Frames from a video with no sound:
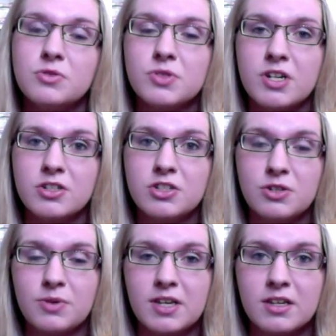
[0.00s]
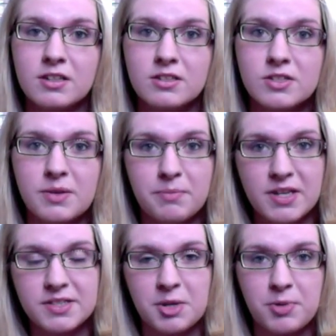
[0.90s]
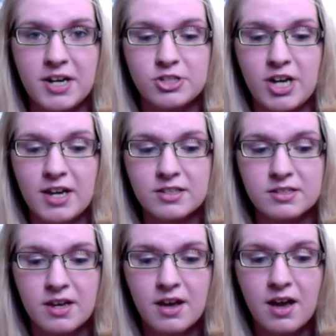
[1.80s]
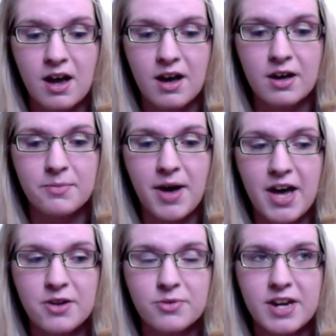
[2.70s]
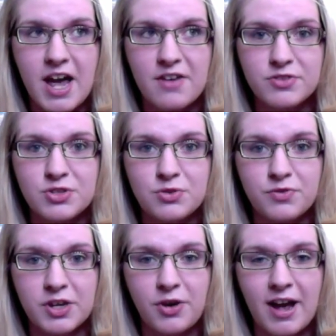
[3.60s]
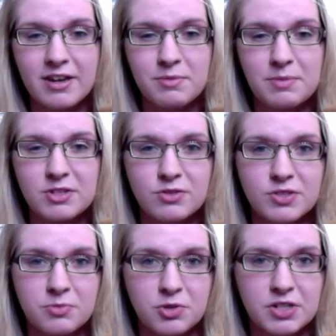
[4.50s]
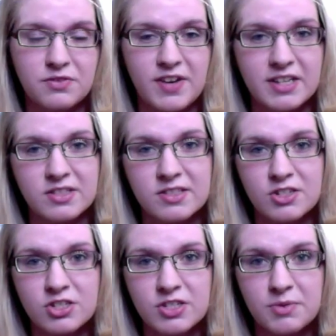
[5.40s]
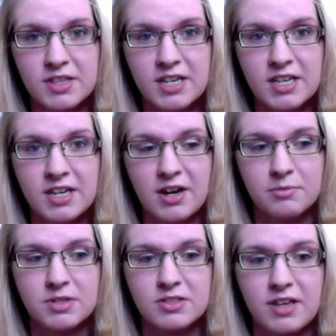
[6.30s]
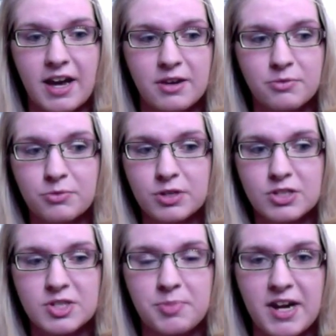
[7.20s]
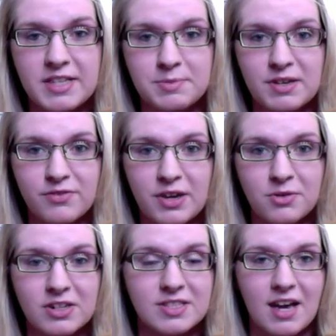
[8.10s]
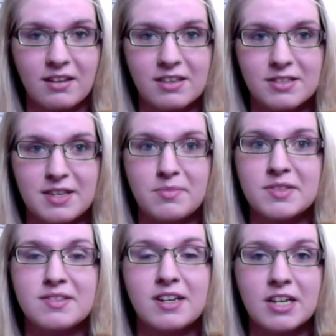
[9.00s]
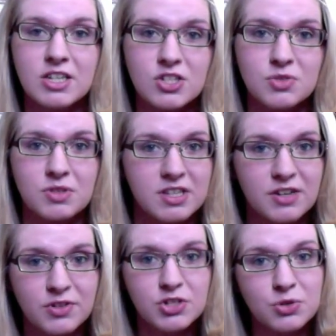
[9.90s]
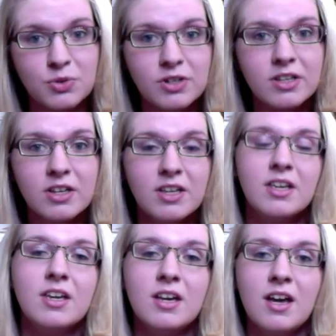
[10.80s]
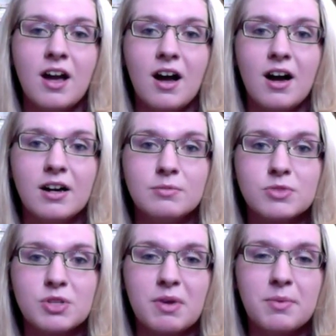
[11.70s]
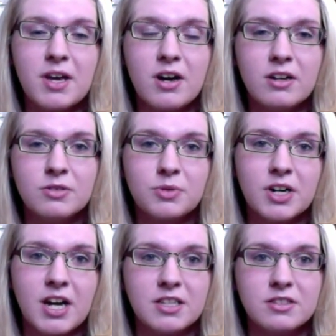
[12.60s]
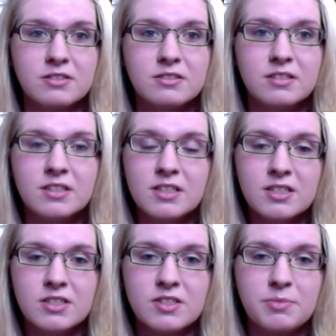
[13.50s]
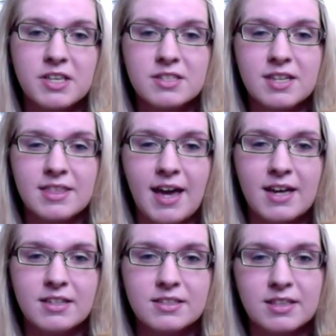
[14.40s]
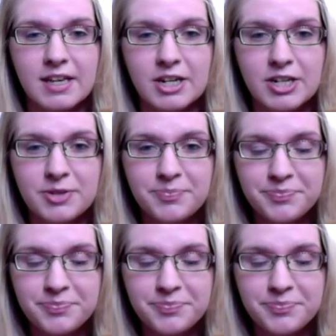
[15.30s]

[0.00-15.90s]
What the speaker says: start doing some basic projects. I would have to figure out how to maybe do some more advanced stitches with it. It wouldn't surprise me if they were exactly the same as knitting, just with a different tool. So maybe I'll work on some things like that later.